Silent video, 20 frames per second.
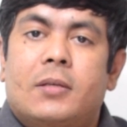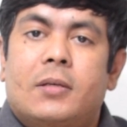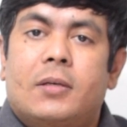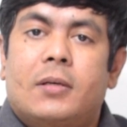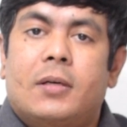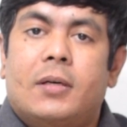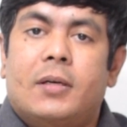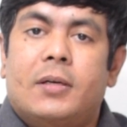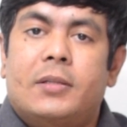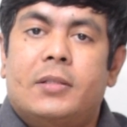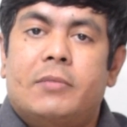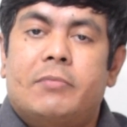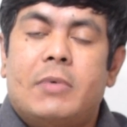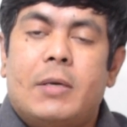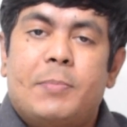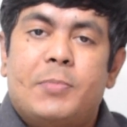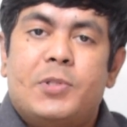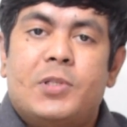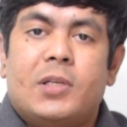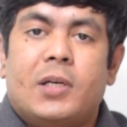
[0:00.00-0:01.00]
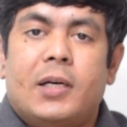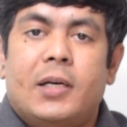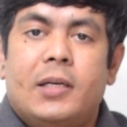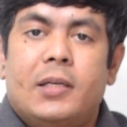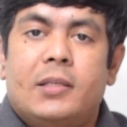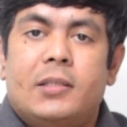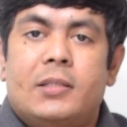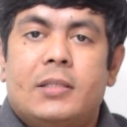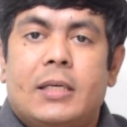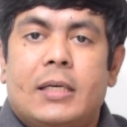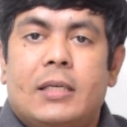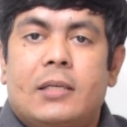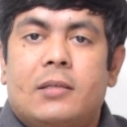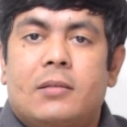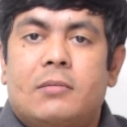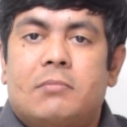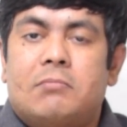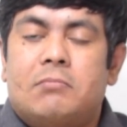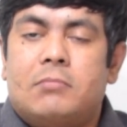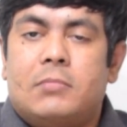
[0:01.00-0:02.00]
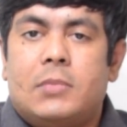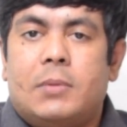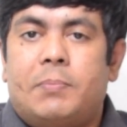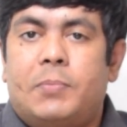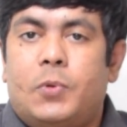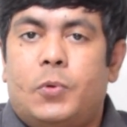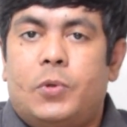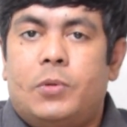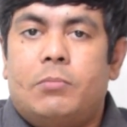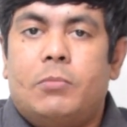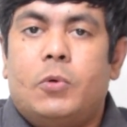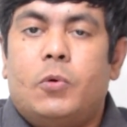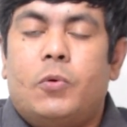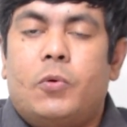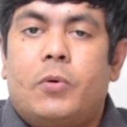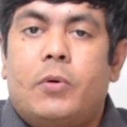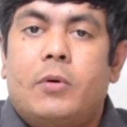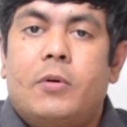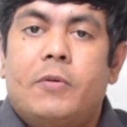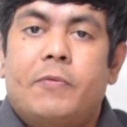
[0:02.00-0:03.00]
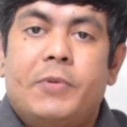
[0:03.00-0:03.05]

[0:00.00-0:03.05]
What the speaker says: the website and upload more